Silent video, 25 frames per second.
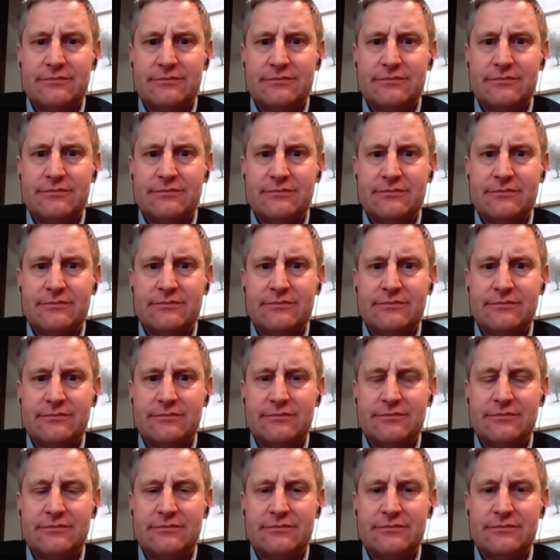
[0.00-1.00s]

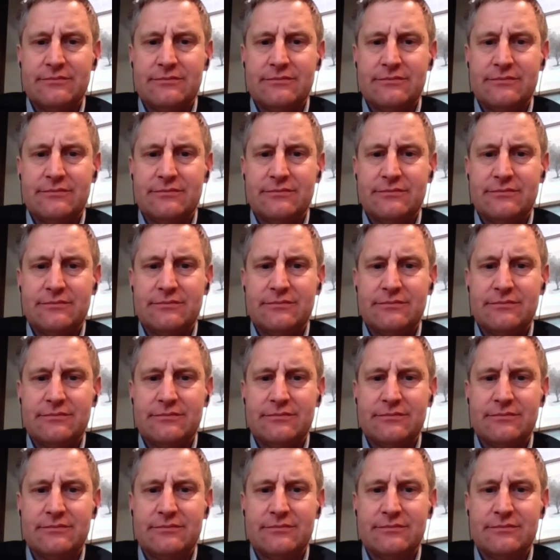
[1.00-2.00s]

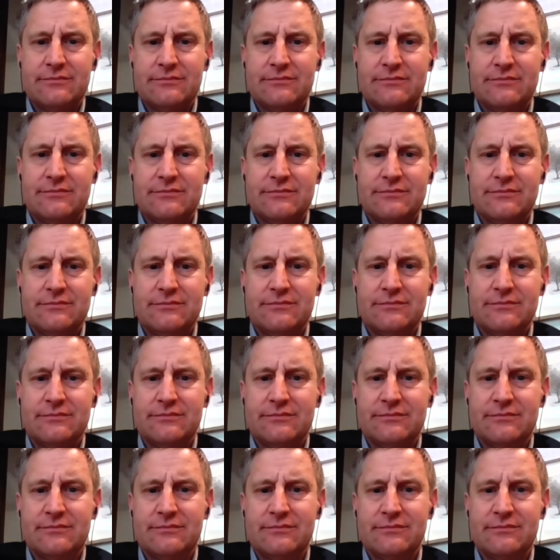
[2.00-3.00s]

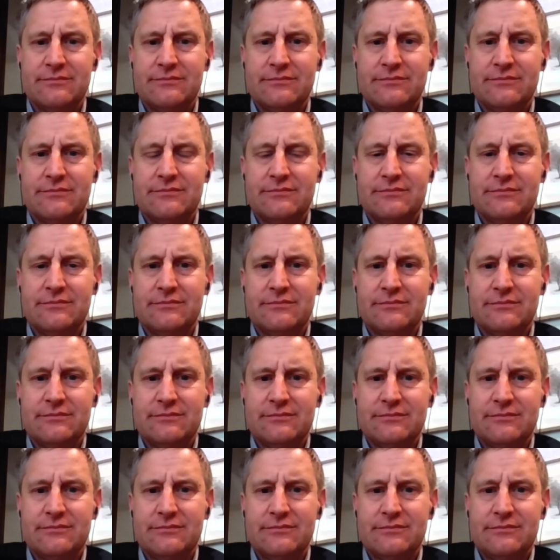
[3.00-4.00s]

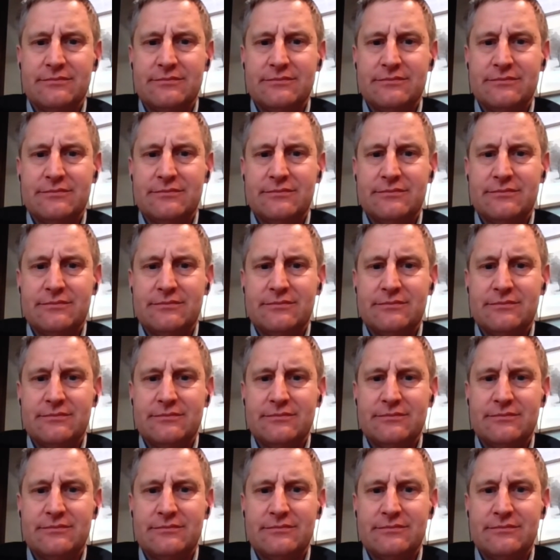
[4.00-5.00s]

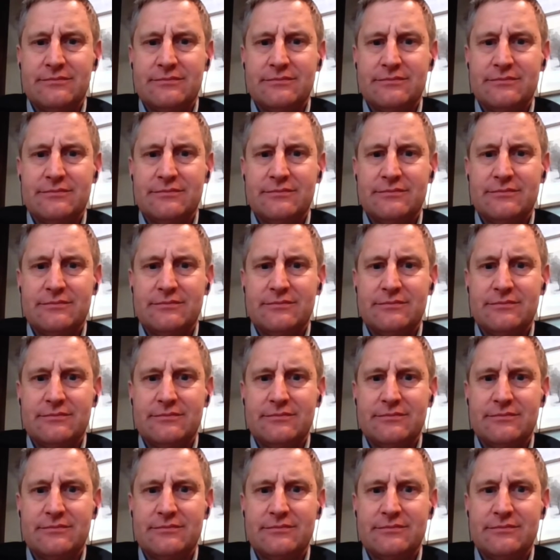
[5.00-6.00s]

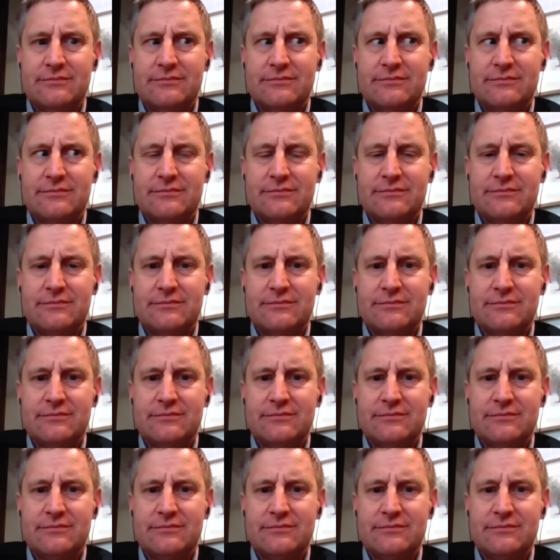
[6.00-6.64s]
No words are spoken by the person on screen.